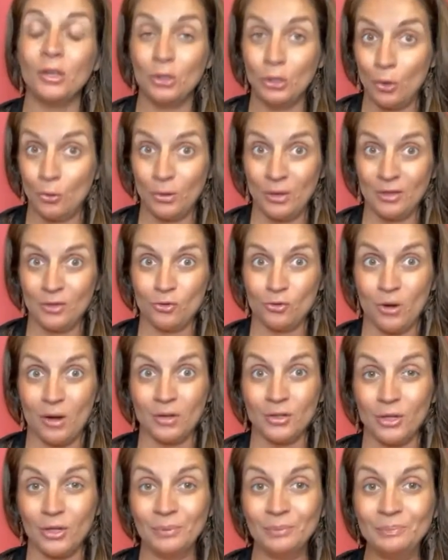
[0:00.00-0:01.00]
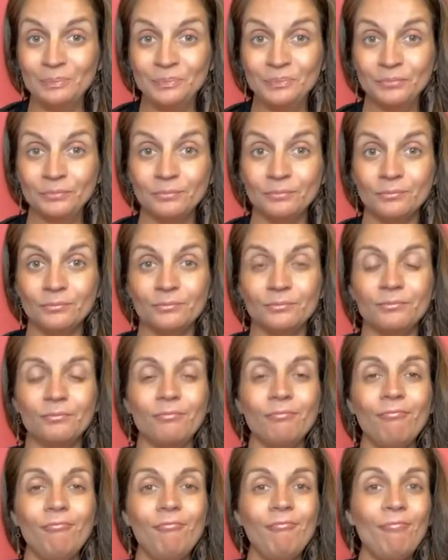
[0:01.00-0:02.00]
yoga instructor.
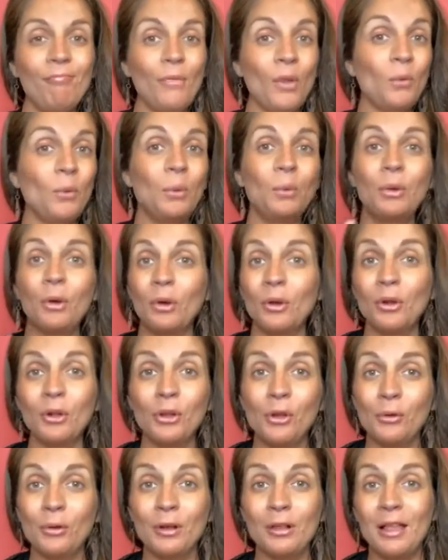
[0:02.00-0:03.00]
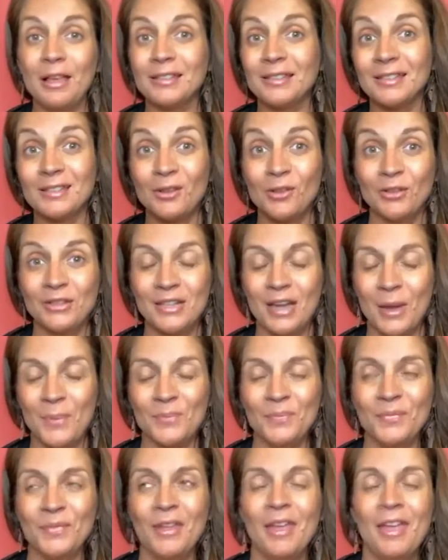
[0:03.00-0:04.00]
We would go to her yoga classes all the time.